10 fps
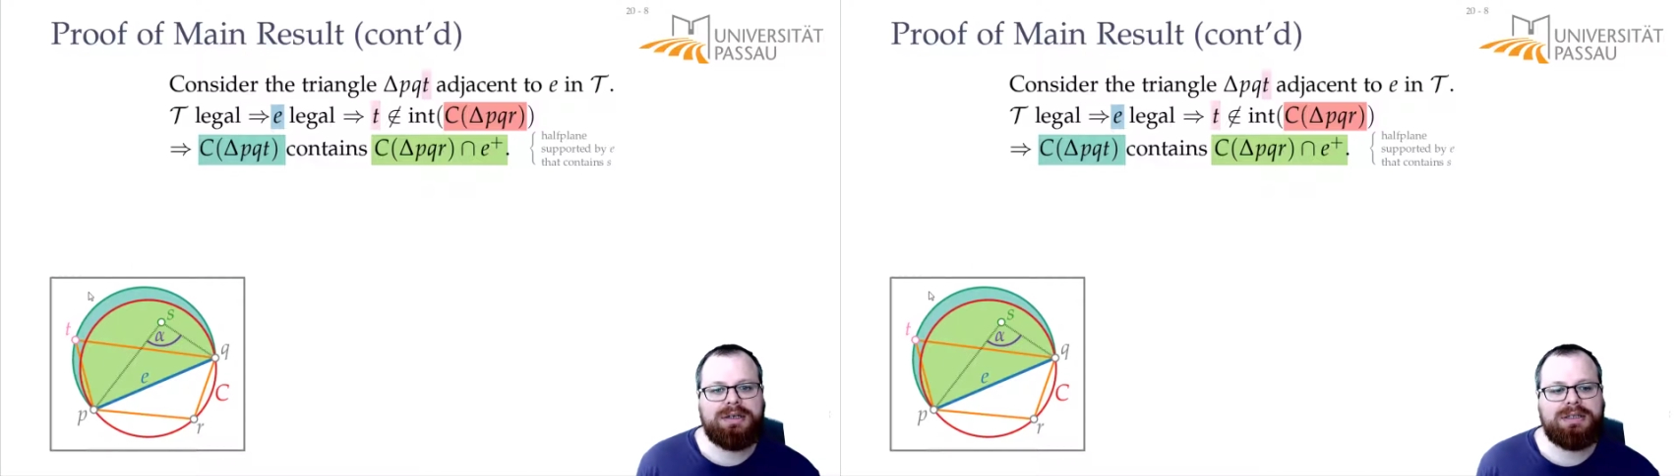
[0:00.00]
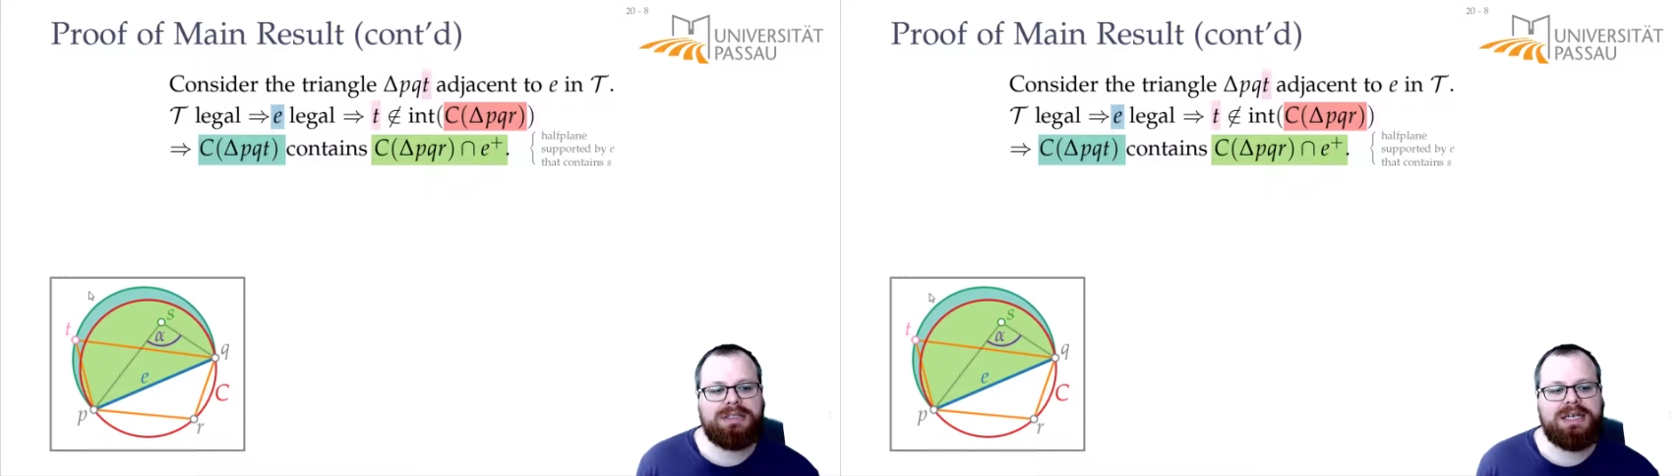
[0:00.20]

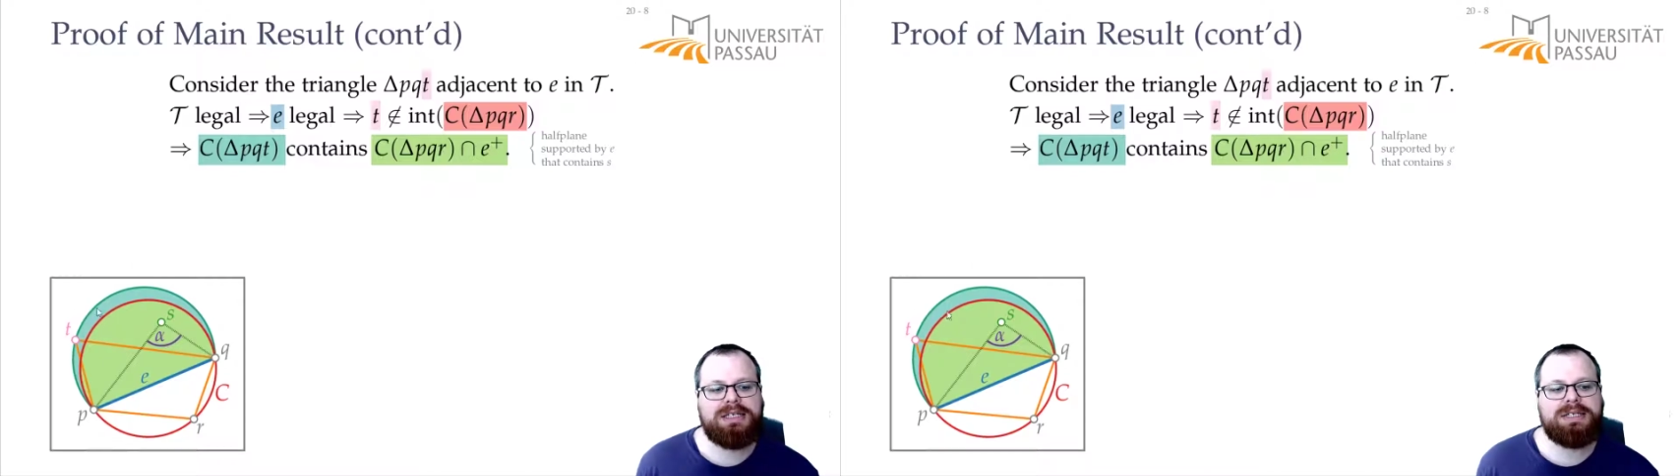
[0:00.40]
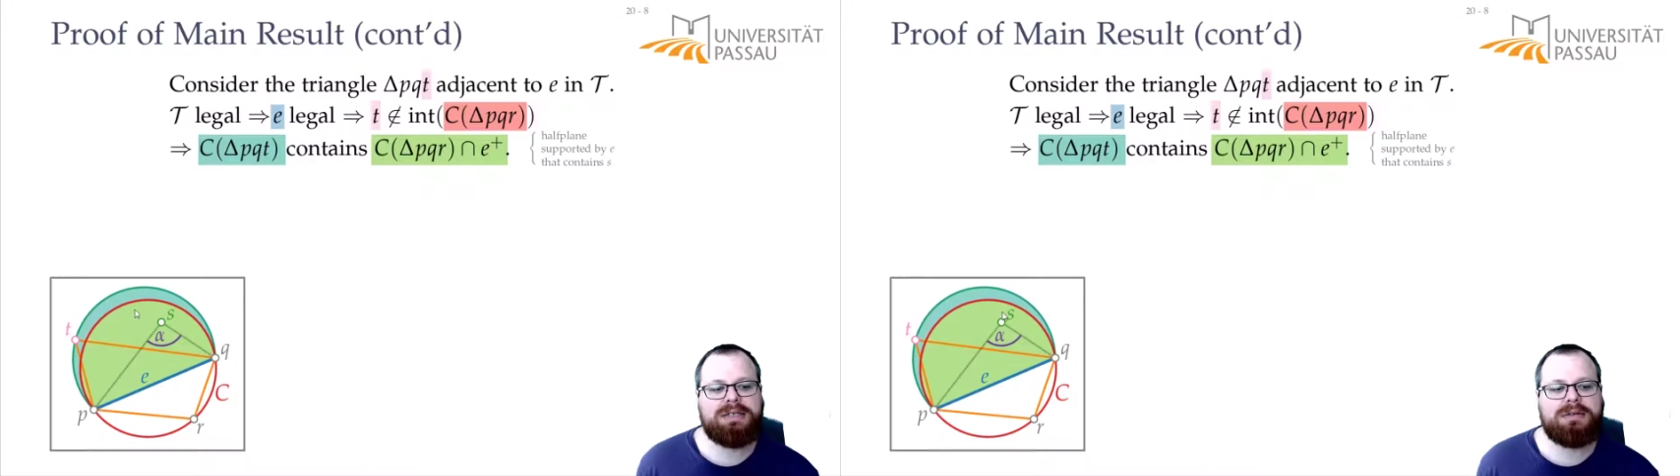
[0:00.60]

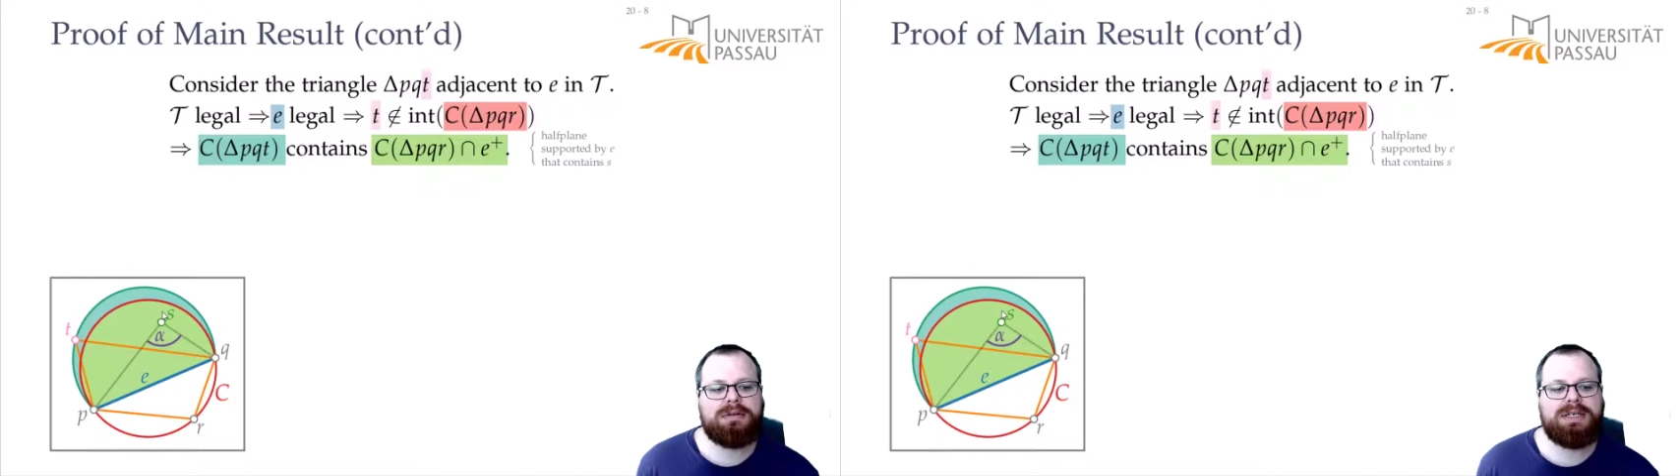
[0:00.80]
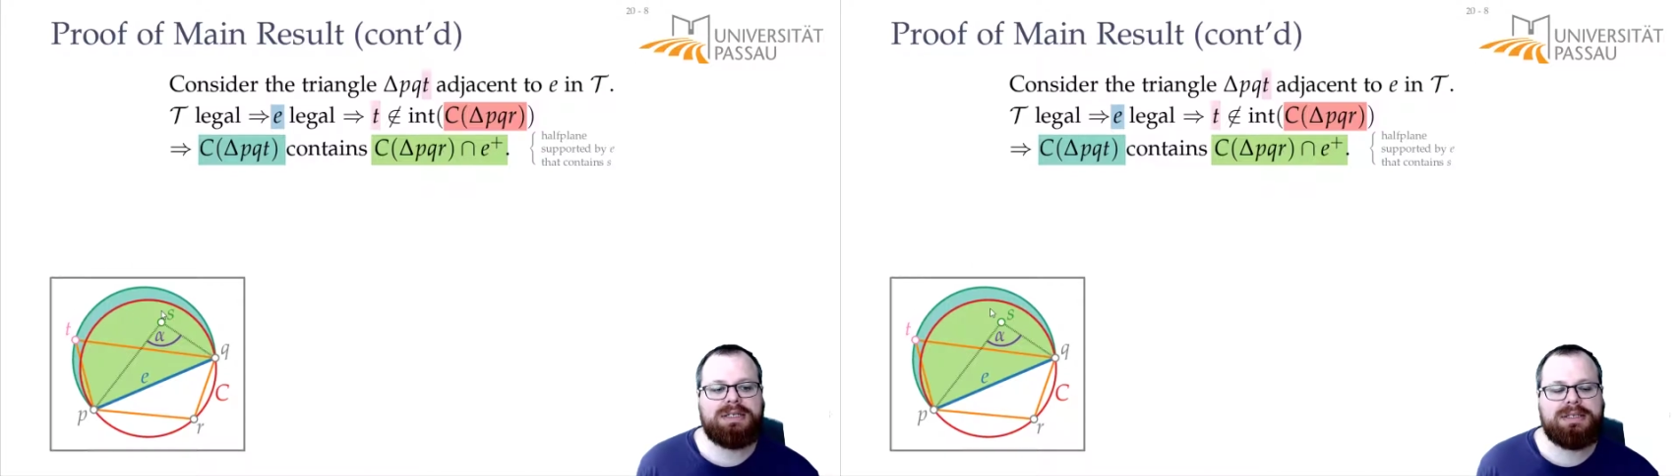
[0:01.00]
contains the
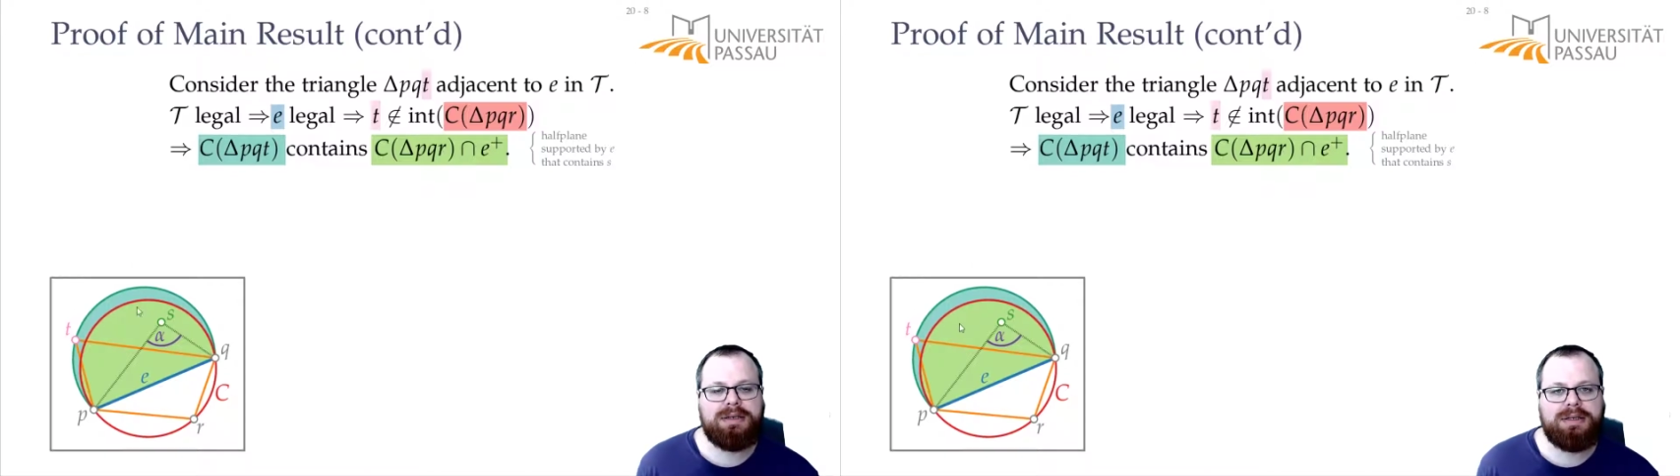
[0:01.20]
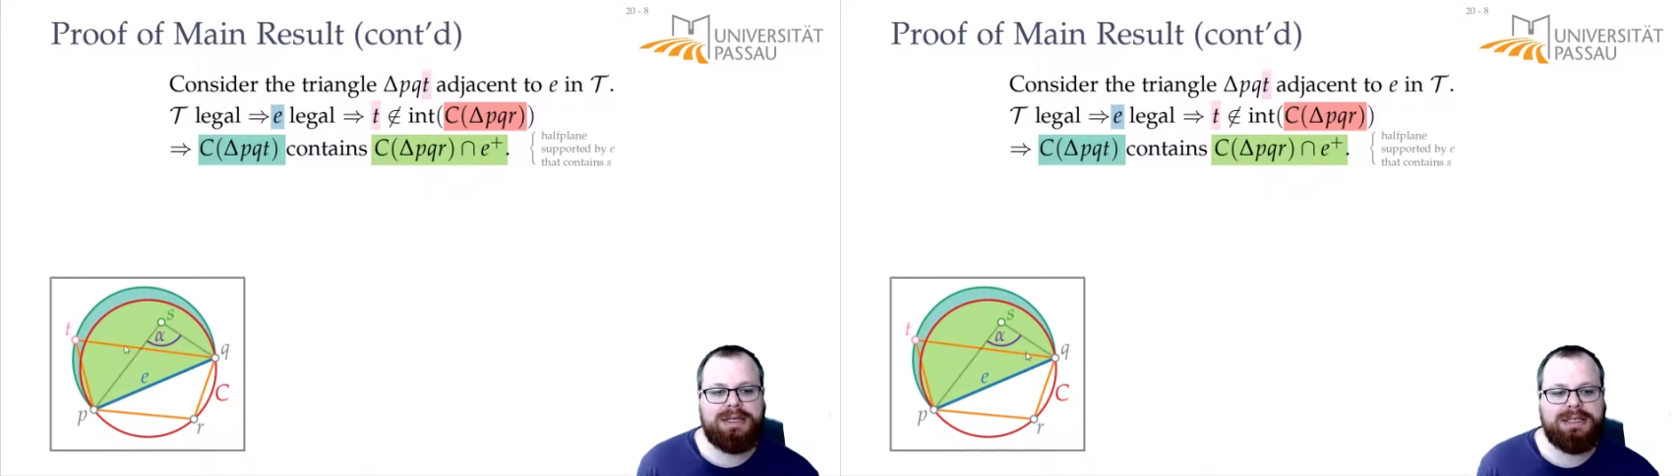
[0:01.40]
green
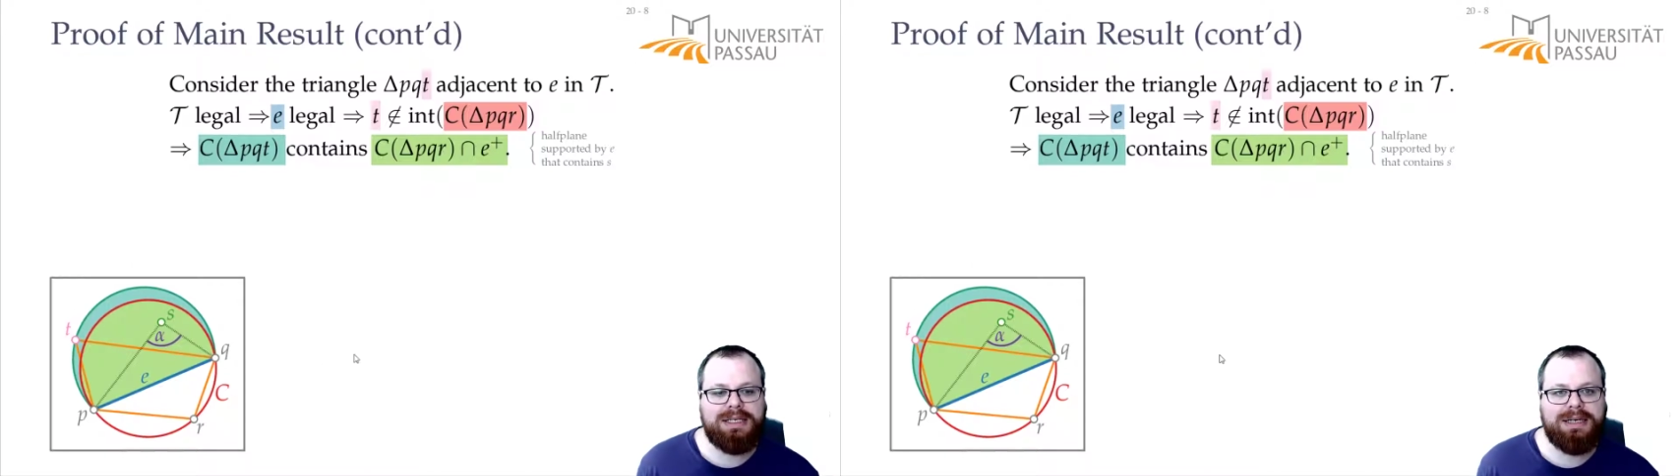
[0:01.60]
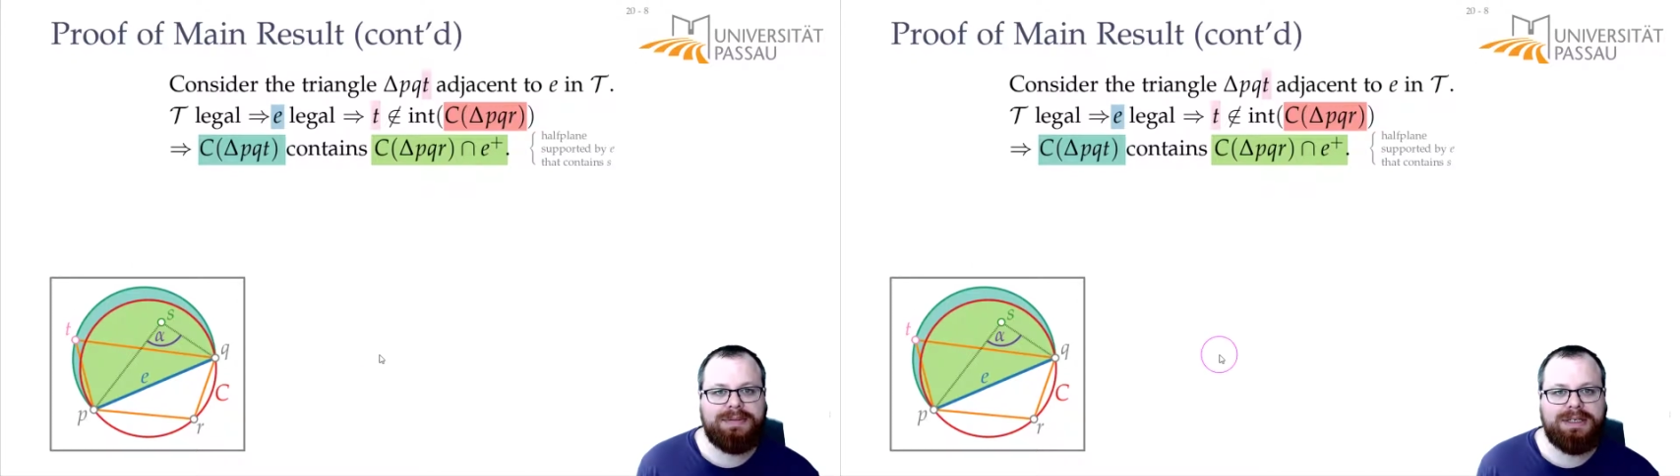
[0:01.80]
circular
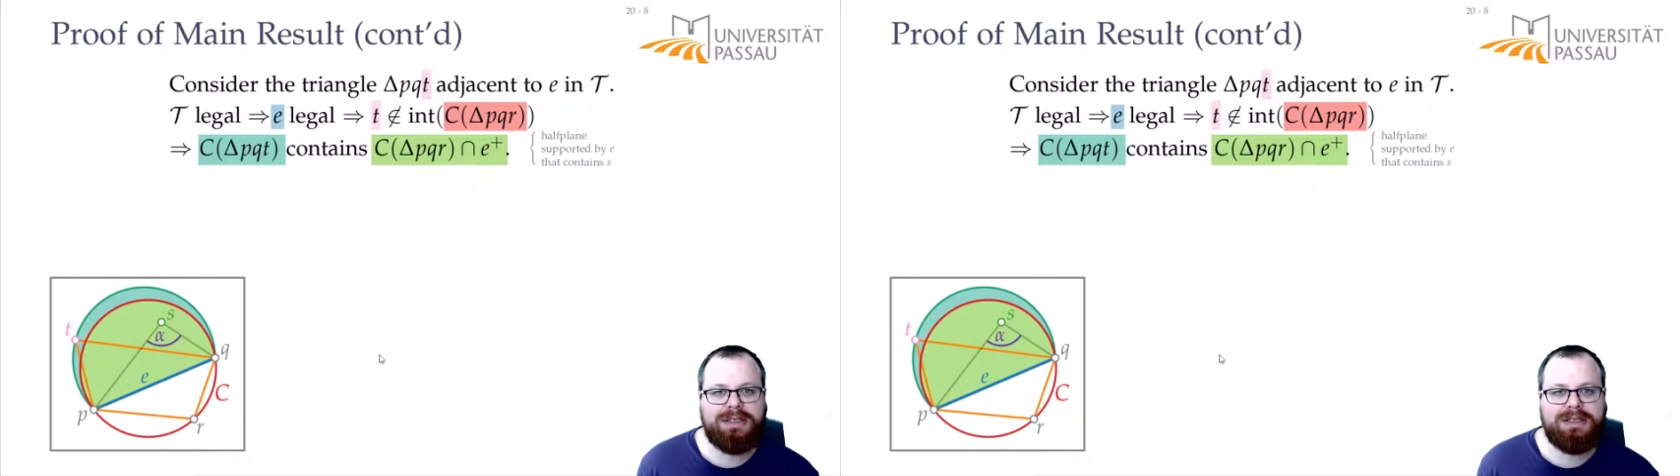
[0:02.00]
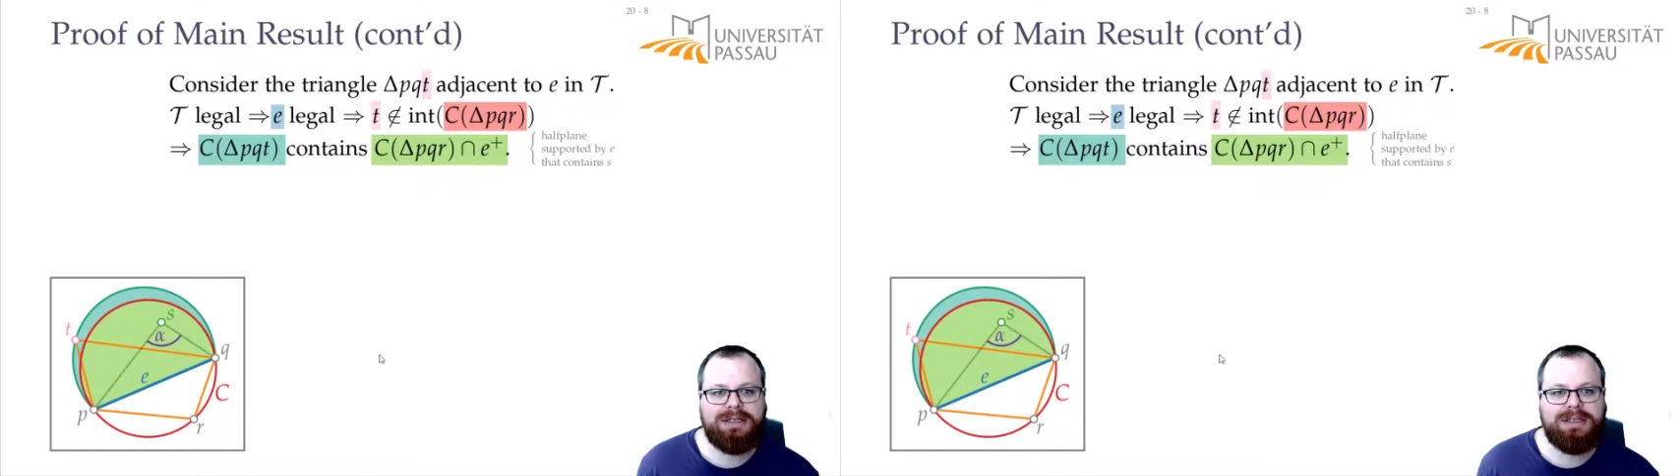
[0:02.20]
segment.